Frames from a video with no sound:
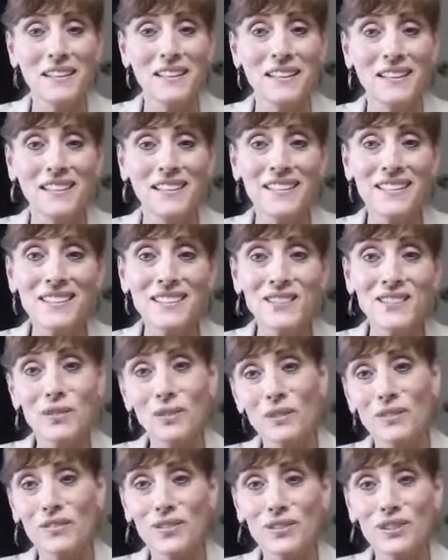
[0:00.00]
It is
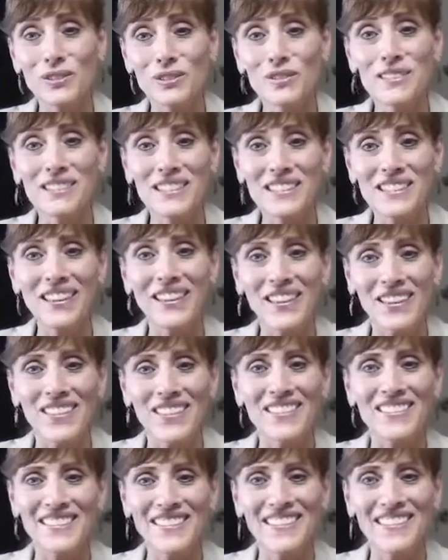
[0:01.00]
sort of a learned
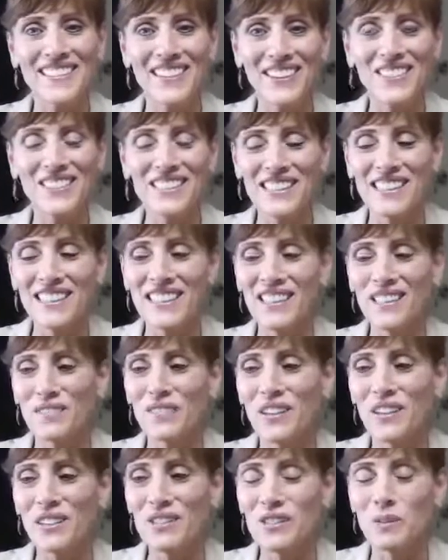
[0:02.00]
skill, you know, to eat
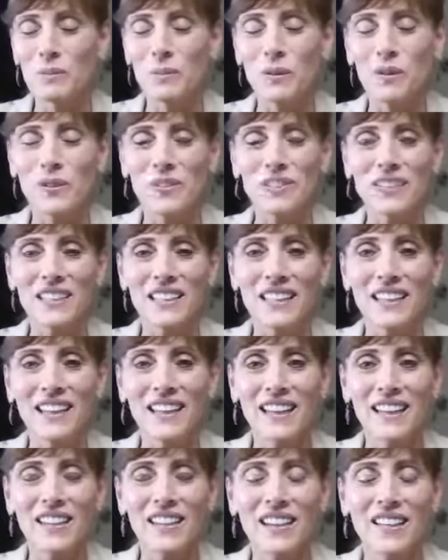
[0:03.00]
vegetables.
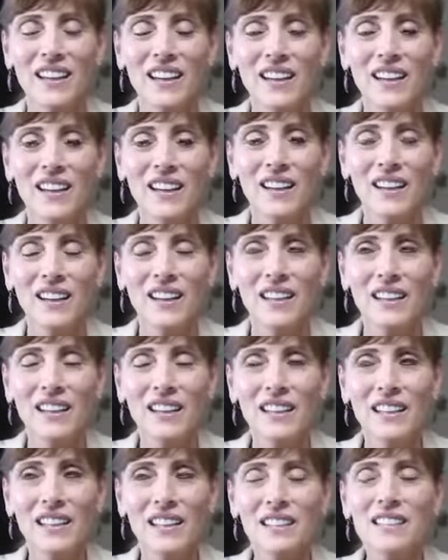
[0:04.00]
And
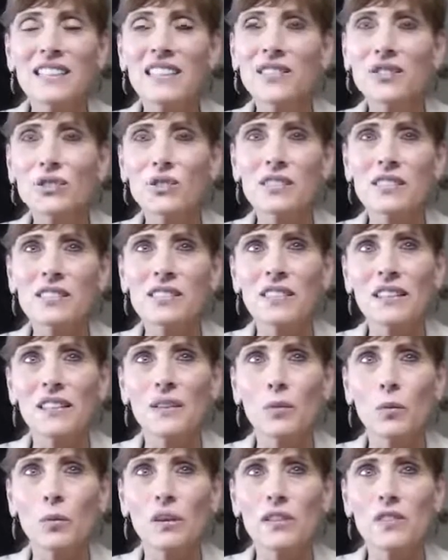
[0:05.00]
it's
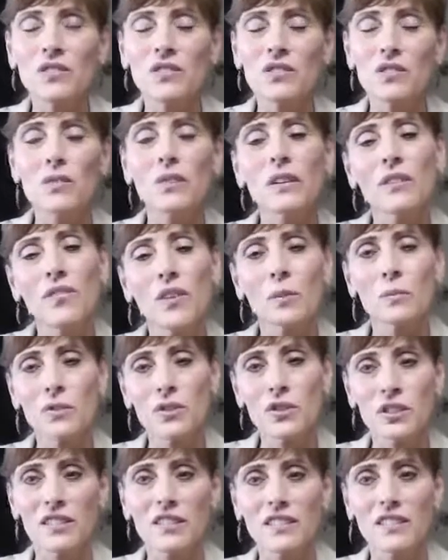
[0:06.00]
interesting, once you give up
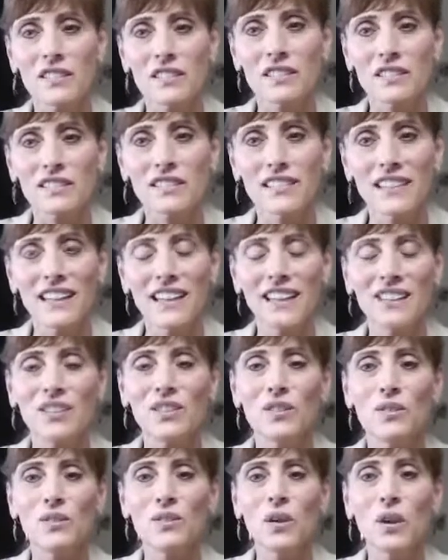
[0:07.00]
sugar, and
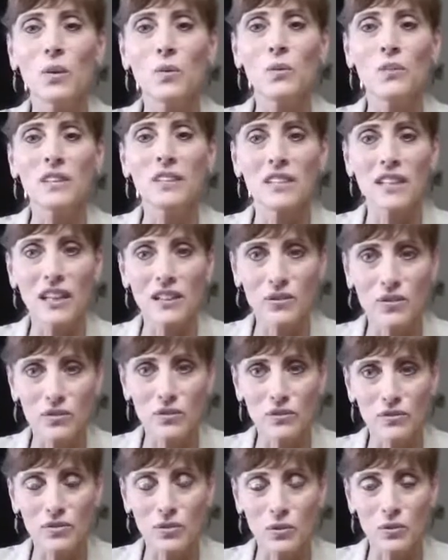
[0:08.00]
you go with the natural
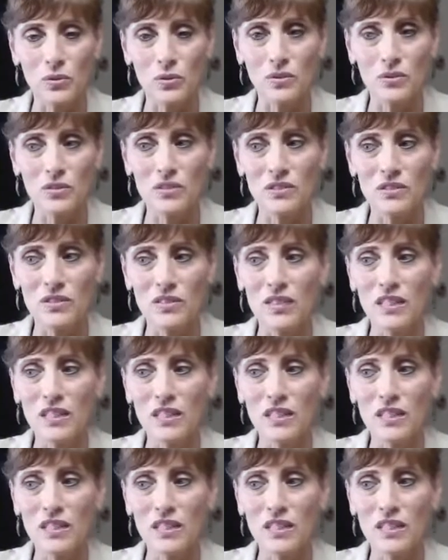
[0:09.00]
foods